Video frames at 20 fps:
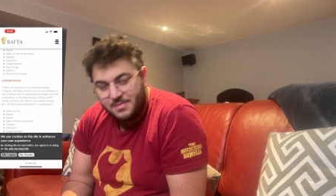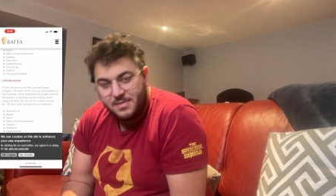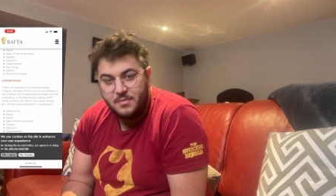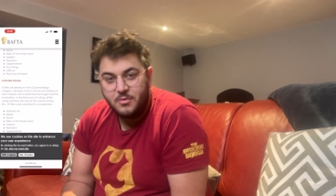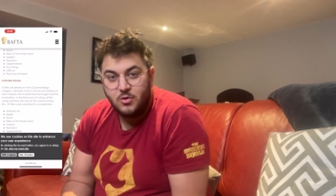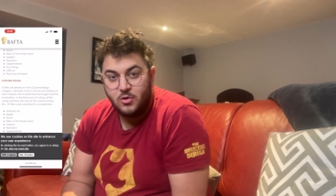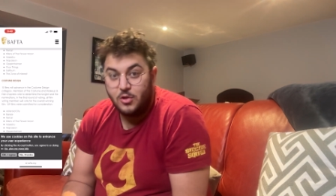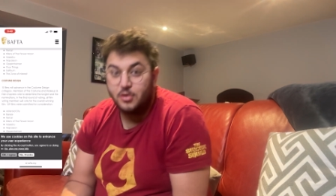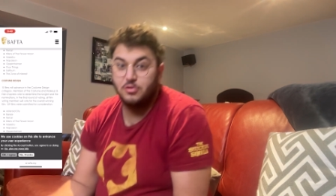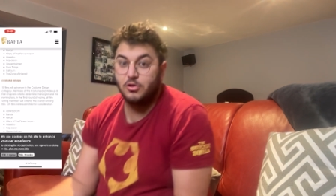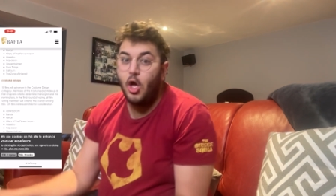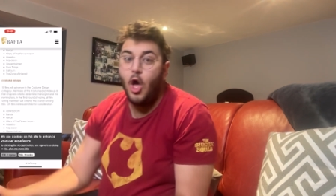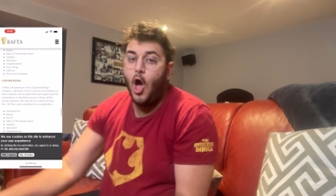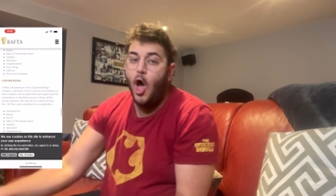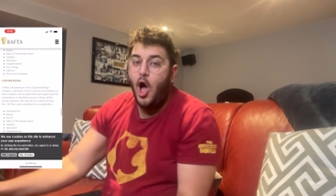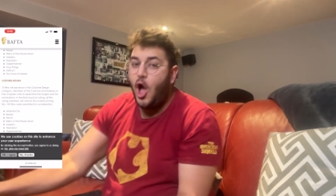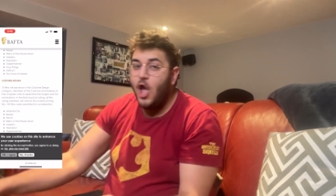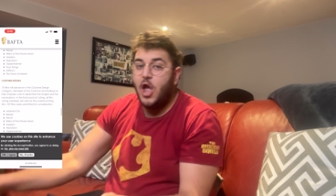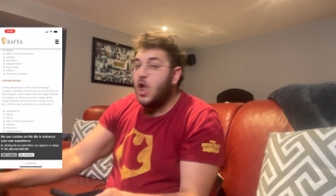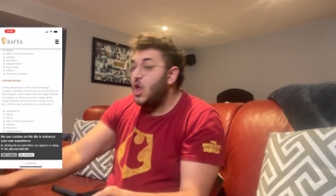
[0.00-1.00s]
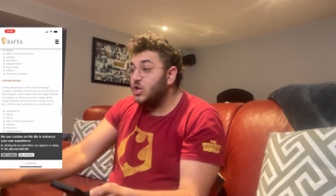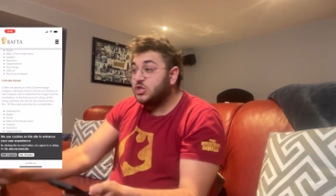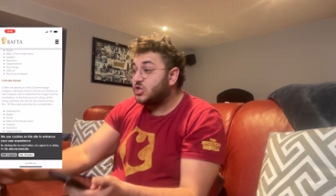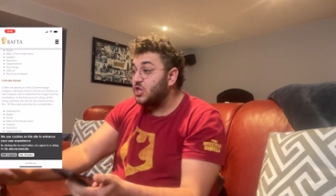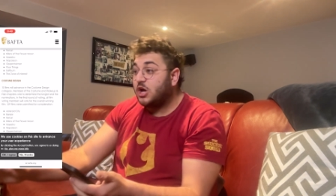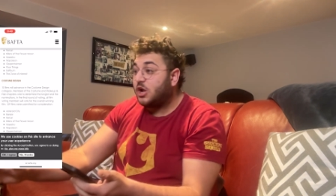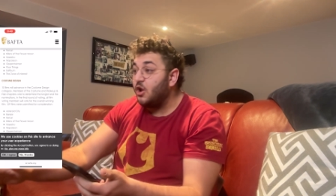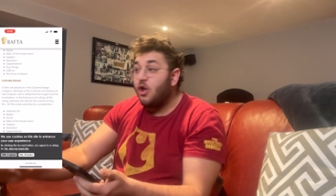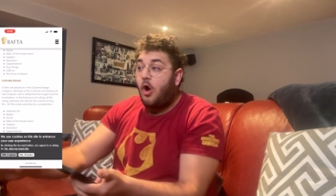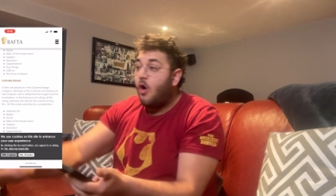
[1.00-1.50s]
people go. No, it's
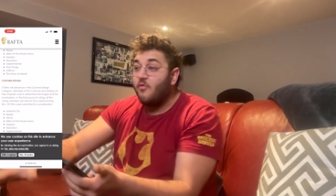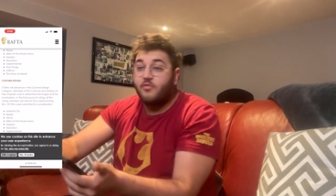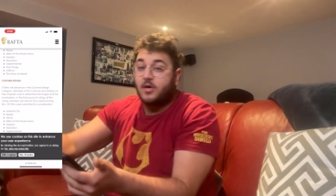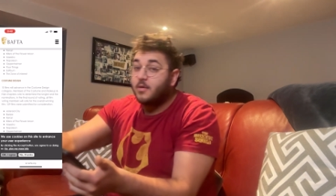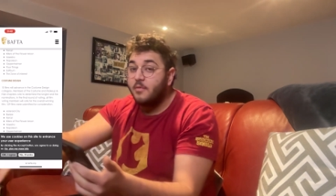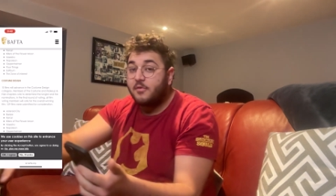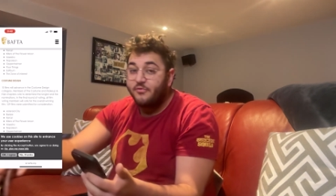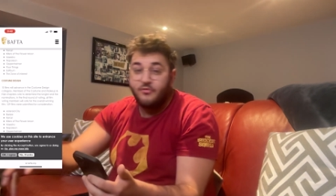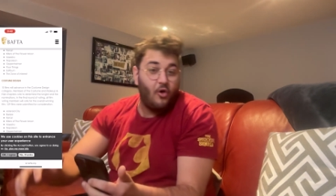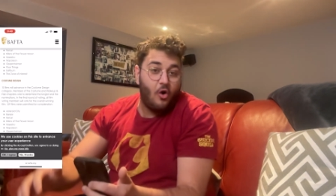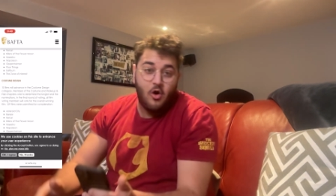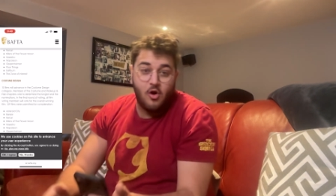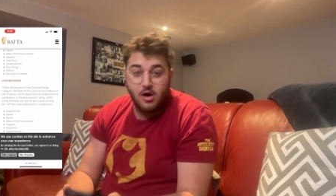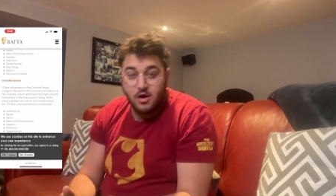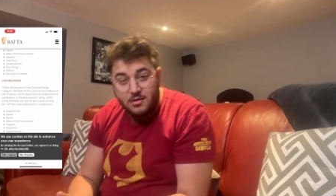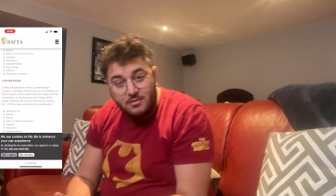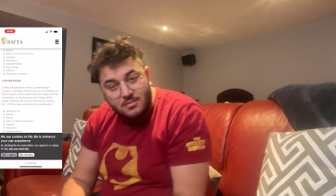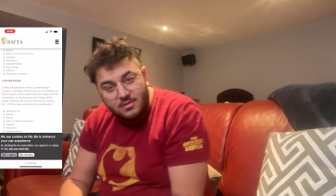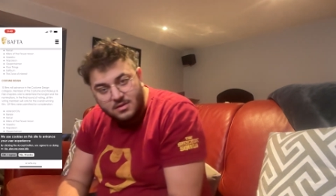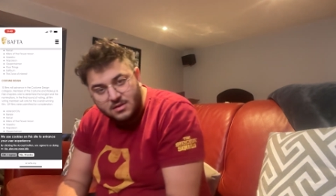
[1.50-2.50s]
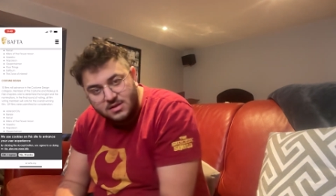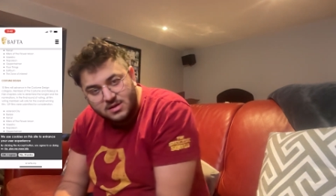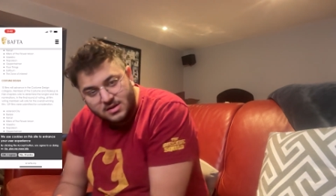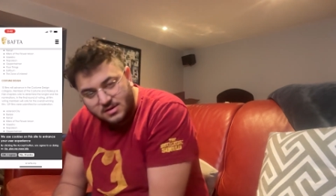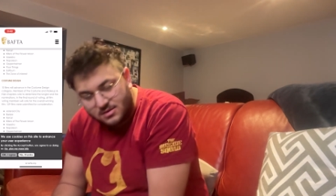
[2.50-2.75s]
gonna overperform. Oh